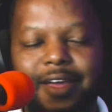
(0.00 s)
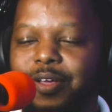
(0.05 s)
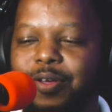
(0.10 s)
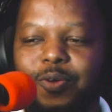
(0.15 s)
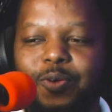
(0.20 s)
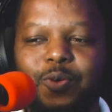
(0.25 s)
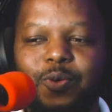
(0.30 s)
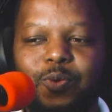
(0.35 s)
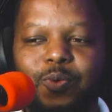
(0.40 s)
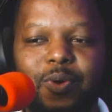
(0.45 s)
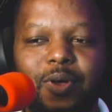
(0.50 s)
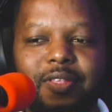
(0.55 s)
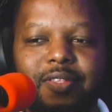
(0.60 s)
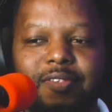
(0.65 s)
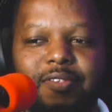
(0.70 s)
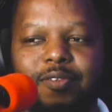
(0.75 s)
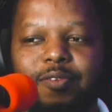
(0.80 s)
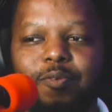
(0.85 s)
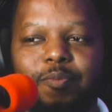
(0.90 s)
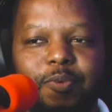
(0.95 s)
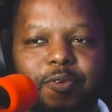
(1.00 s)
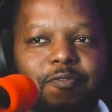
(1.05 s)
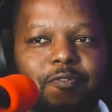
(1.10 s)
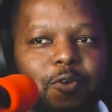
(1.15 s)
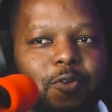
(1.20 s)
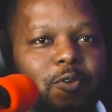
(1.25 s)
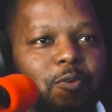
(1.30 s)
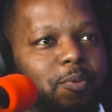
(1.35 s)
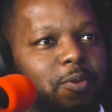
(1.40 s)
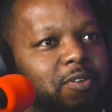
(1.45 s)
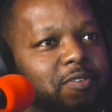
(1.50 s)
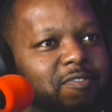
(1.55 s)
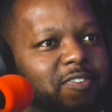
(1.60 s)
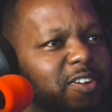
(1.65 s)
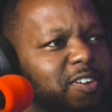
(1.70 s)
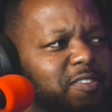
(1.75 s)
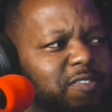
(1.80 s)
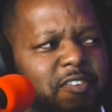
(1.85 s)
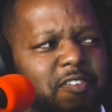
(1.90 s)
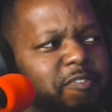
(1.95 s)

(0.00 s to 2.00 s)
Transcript: Like, who wants to be vulnerable in front of